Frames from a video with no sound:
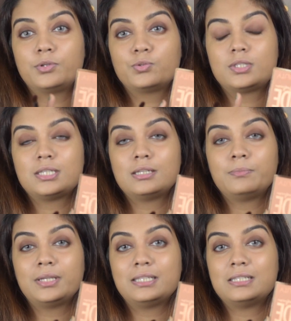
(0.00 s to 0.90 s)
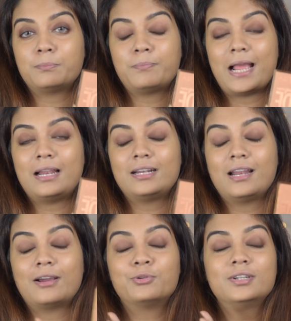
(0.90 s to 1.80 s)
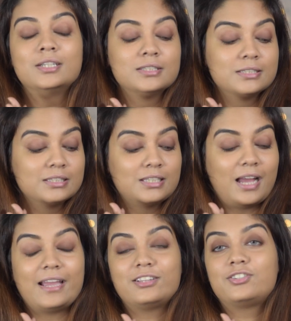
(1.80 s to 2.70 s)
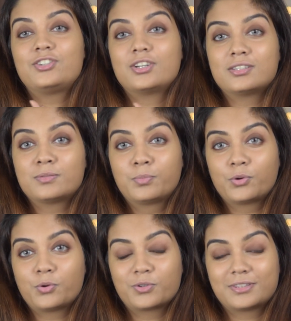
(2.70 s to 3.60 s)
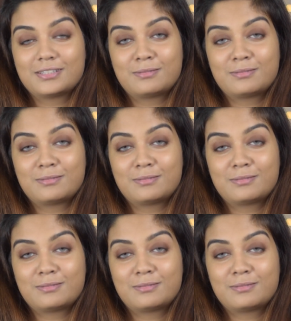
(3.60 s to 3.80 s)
Beauty medium palette. Now I just broke this